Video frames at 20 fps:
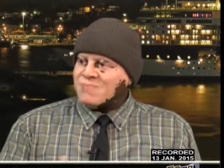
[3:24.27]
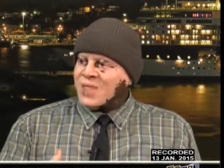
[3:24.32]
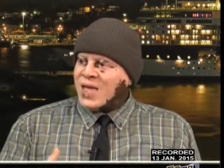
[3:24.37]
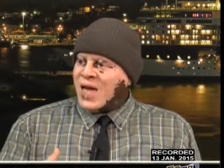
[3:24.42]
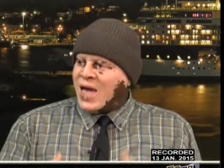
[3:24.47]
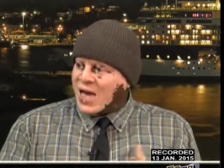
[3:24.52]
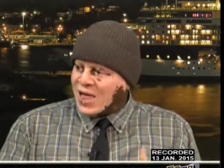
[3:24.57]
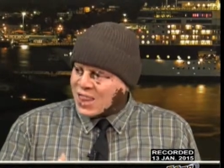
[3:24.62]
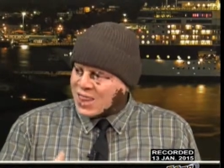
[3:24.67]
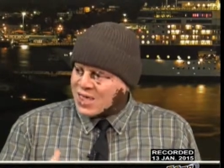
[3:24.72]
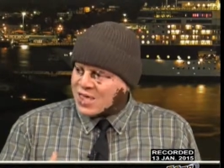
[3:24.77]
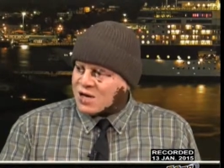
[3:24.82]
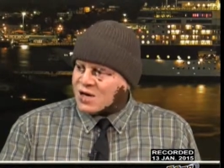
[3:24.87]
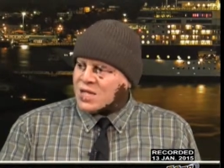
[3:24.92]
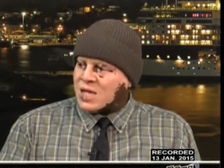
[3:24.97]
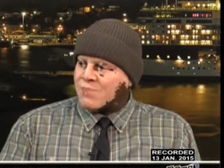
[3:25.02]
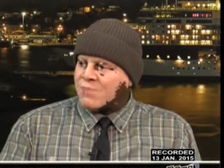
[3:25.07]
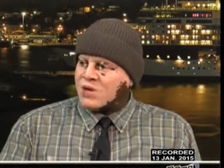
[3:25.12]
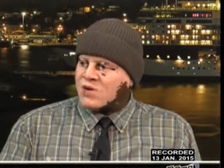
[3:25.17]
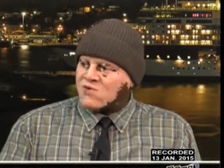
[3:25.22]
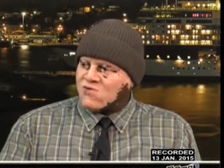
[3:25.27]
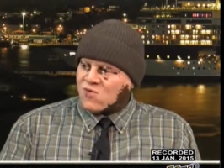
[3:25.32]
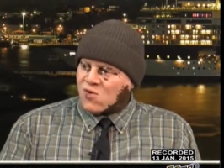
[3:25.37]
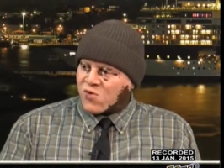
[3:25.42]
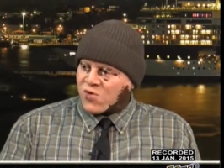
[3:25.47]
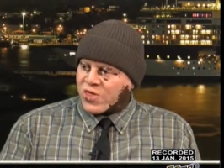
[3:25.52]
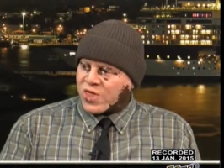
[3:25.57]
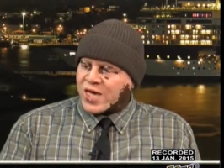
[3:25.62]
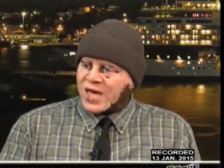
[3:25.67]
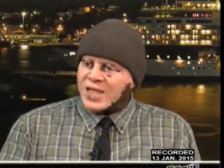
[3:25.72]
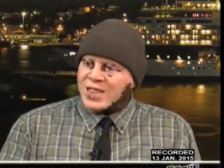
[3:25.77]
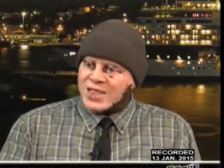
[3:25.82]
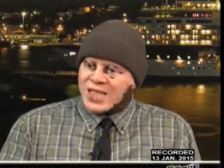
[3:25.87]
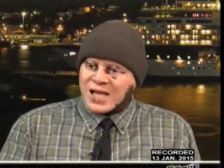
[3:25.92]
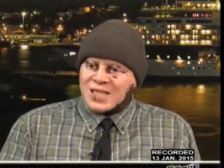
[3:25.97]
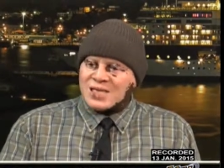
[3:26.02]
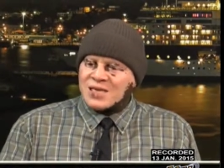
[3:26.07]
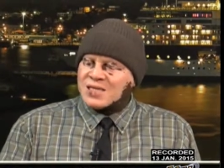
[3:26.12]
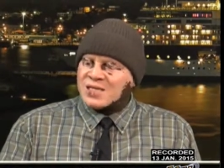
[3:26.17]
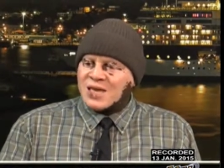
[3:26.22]
healthy economic growth. And
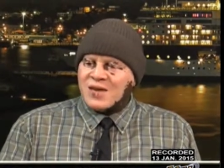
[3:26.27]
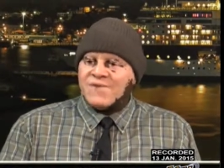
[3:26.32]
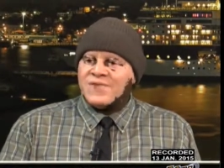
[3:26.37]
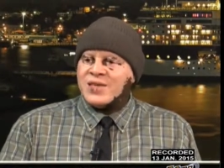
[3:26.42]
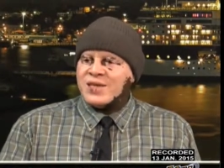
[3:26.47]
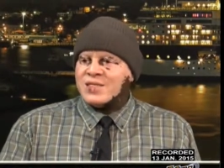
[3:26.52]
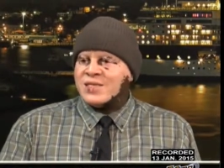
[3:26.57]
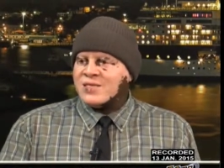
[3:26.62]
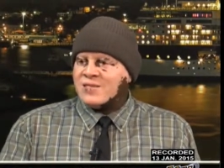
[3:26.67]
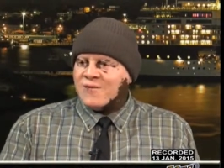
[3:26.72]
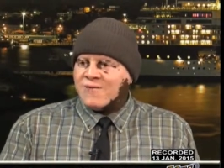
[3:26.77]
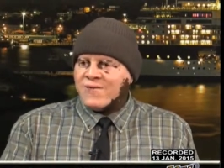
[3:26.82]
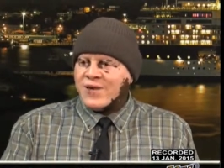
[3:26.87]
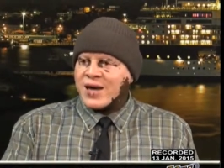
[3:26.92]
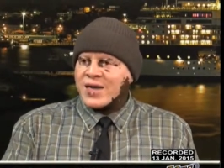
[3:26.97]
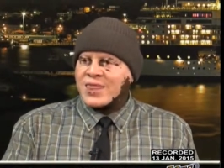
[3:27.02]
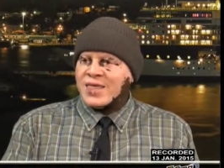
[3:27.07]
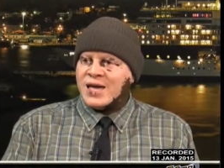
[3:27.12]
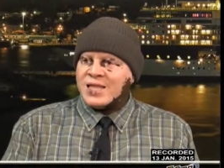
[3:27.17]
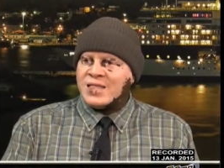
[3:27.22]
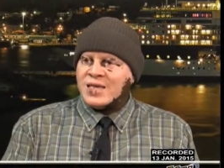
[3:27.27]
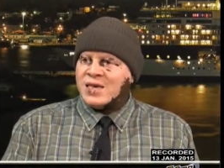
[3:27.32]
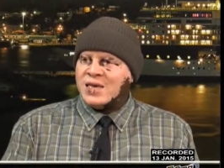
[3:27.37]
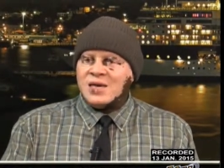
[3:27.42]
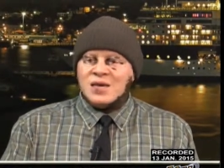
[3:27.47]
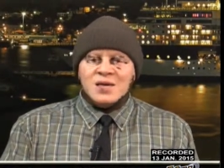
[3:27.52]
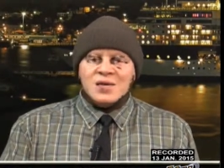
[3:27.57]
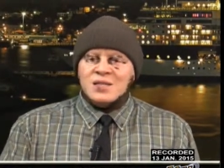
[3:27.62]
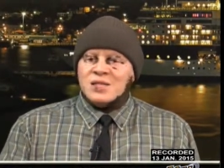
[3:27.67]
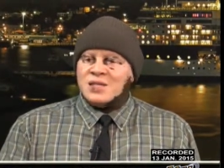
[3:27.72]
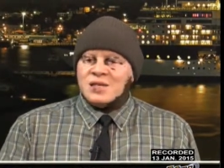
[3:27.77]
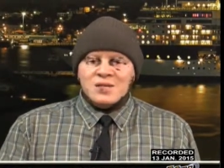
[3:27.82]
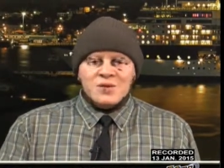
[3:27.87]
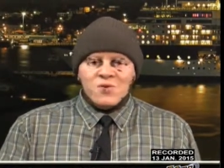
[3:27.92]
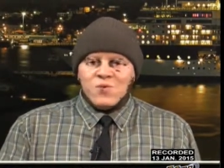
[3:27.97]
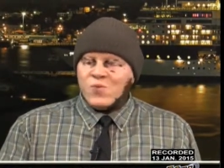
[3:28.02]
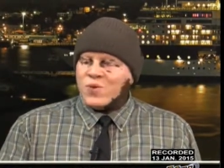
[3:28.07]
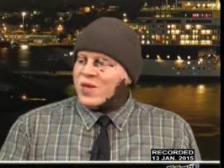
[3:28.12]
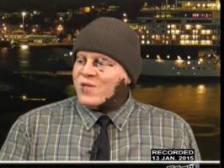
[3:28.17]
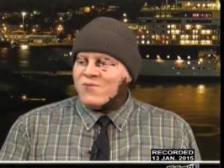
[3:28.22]
that is evident in the fact that
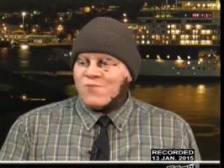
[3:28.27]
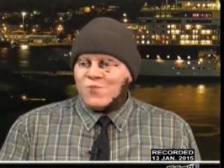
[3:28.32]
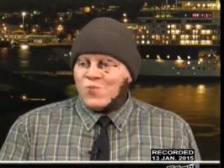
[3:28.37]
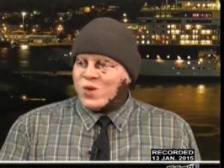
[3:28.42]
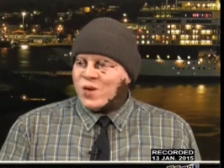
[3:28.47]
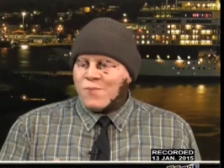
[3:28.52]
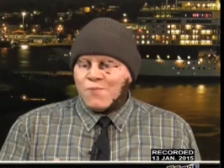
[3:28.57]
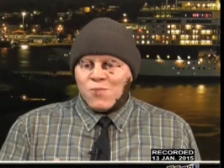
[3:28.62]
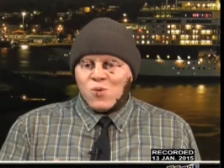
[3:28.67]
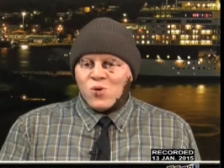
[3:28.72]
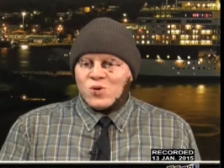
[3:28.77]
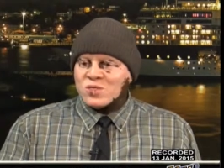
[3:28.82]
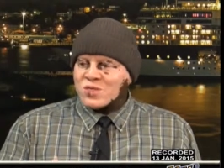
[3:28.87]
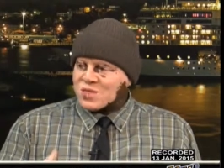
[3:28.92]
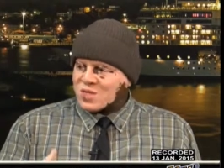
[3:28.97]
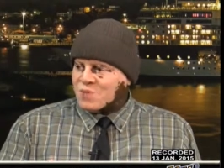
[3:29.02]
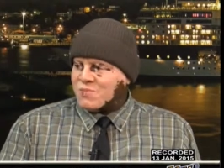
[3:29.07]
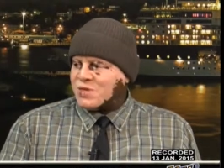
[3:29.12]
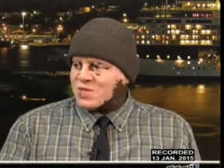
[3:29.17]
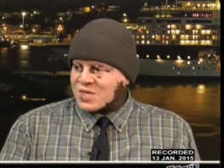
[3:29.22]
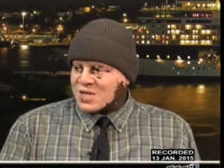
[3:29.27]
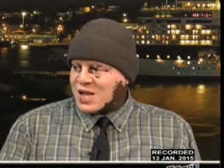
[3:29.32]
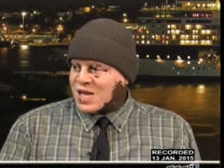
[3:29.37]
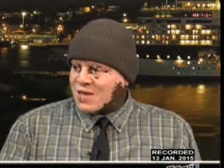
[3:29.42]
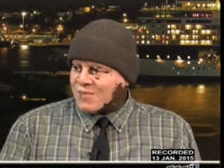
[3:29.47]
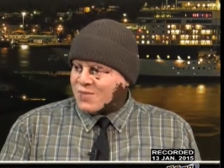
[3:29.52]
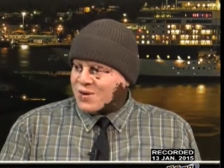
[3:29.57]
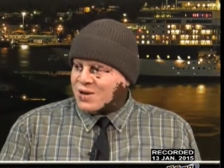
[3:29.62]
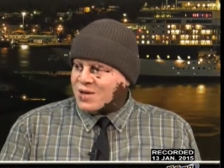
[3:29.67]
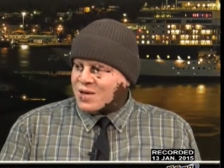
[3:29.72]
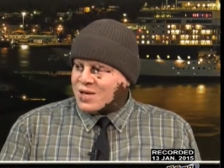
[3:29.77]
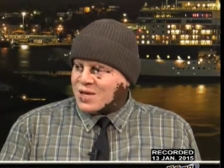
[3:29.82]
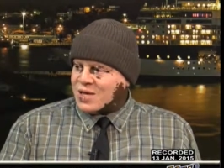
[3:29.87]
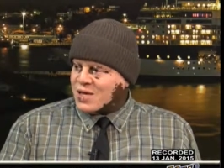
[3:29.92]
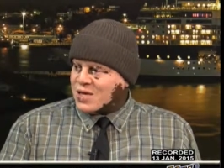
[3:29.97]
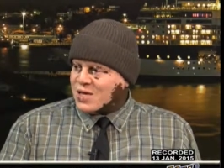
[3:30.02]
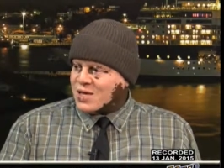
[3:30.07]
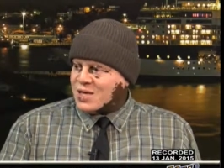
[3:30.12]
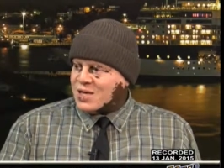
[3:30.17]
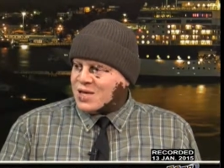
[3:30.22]
we, we import so much labor.
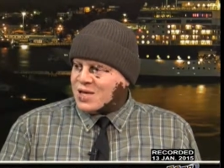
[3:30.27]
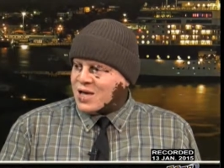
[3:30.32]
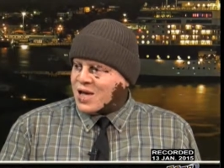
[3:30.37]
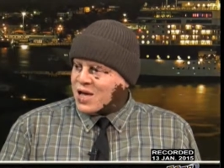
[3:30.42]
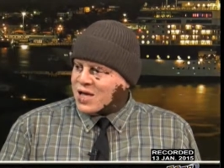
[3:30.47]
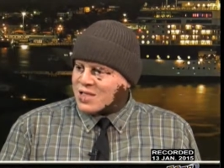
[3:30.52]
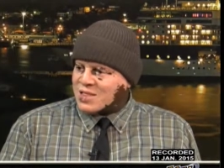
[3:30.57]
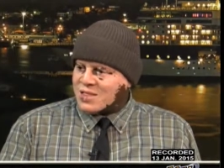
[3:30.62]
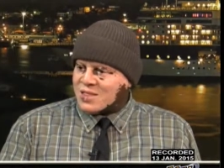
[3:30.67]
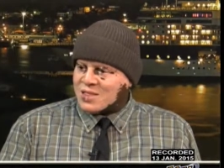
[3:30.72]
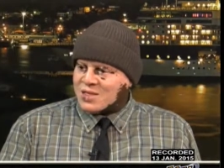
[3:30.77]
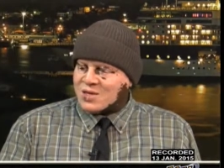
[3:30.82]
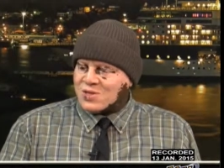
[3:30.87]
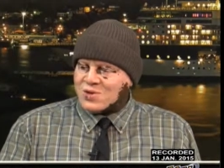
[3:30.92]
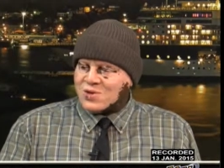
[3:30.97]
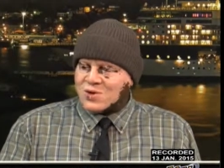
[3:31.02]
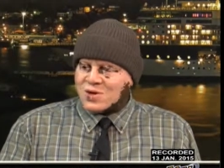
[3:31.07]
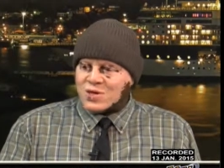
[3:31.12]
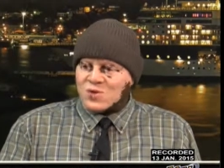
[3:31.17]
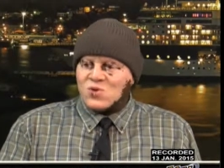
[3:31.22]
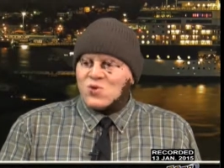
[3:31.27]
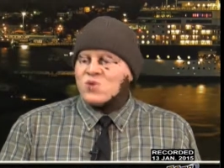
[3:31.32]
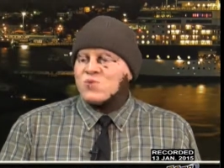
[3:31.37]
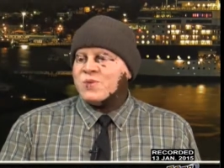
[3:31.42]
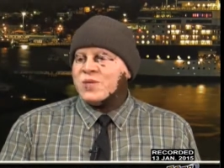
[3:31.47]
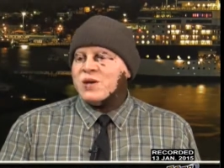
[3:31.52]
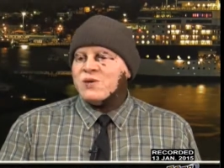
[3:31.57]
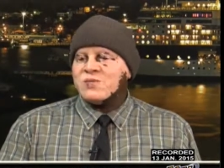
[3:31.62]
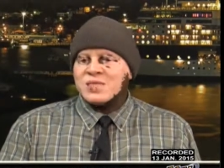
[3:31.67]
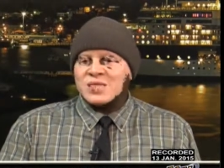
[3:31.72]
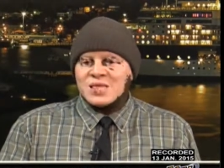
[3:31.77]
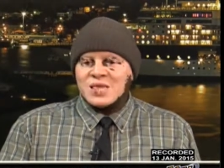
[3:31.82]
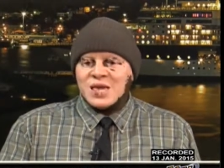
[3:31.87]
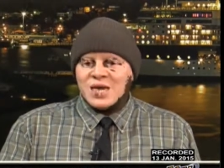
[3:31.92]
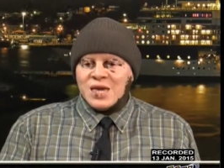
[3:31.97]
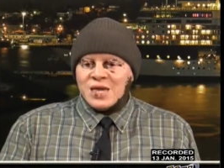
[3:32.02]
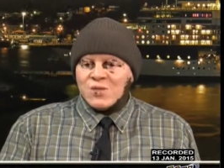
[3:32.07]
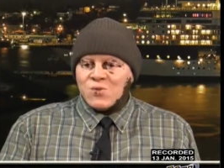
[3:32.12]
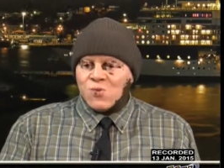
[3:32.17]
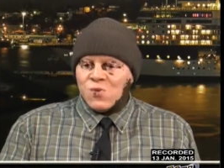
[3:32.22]
Mm -hmm. And, you know, it goes without
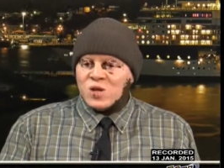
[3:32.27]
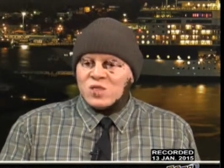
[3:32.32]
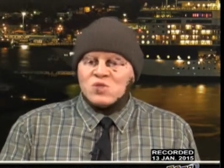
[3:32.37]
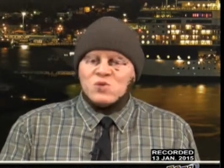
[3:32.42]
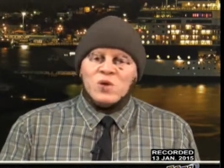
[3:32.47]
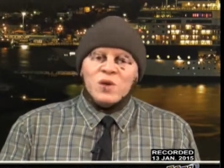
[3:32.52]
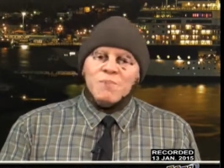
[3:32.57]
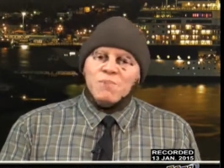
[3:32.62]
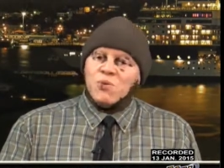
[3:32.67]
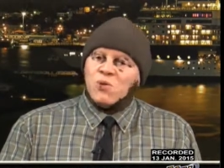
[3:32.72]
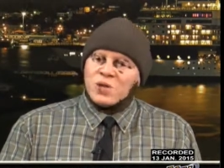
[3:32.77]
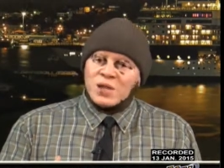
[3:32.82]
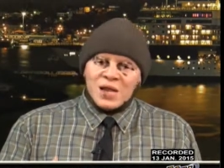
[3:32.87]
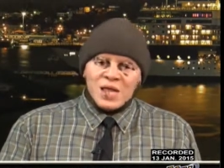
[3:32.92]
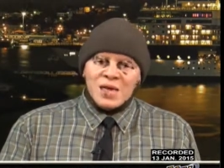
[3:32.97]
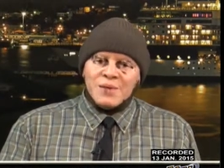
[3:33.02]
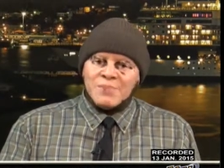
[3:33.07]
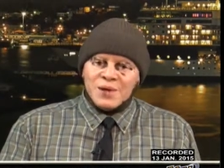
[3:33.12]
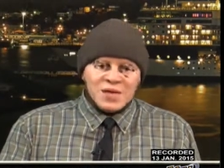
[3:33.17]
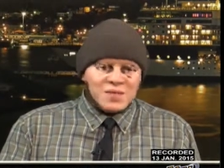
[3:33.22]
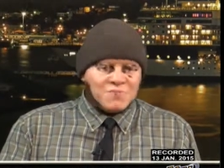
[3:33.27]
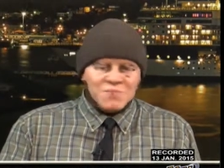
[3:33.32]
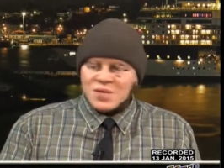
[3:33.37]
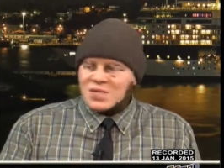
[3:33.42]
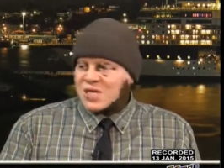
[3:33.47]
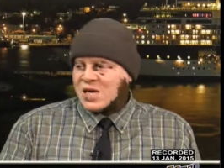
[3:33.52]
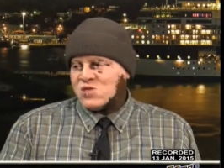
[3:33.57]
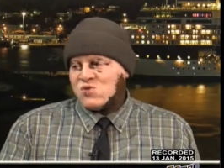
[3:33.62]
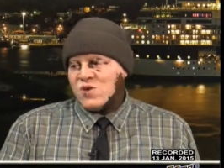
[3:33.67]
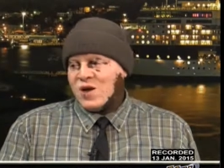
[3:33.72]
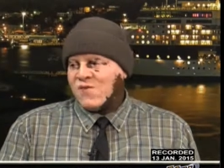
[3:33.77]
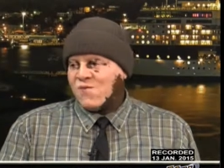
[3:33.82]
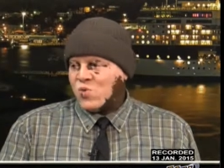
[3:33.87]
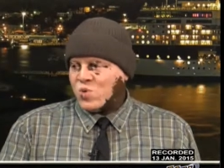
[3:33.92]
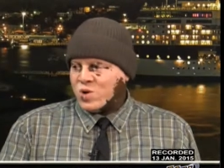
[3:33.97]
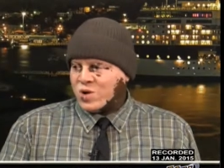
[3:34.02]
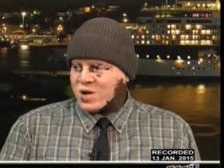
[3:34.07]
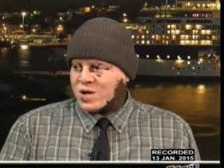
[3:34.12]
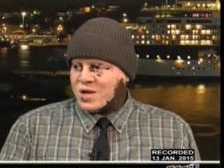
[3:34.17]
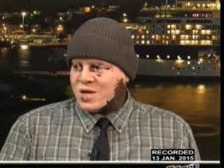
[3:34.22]
saying, once you import labor, it means that you have
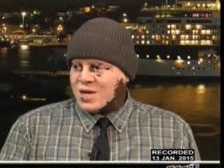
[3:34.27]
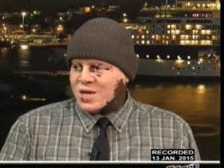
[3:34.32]
work.